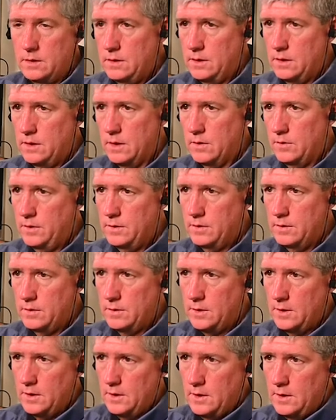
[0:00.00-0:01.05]
You know, you're
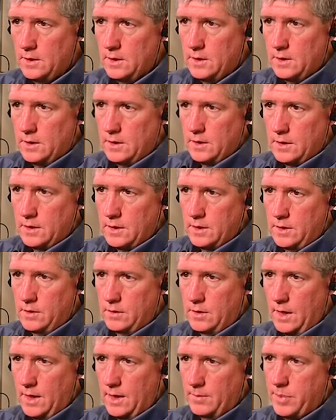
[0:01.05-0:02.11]

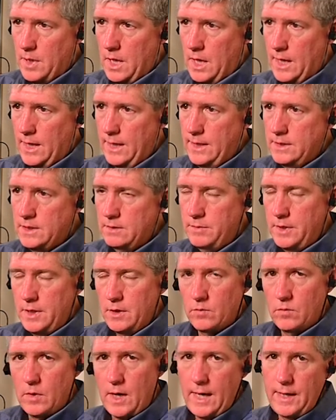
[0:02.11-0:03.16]
not applying to be a
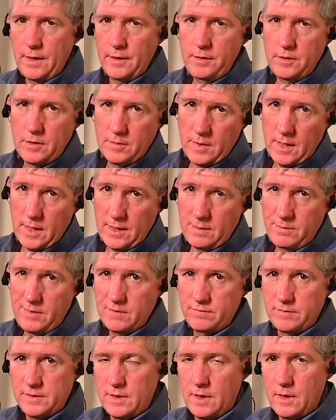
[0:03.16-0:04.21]
writer, you're applying to be a
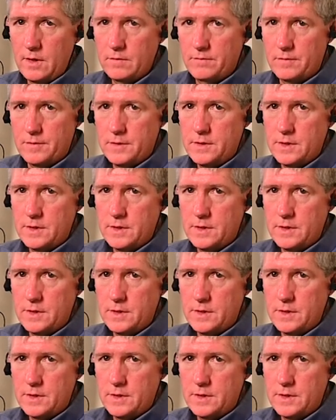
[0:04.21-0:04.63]
photographer,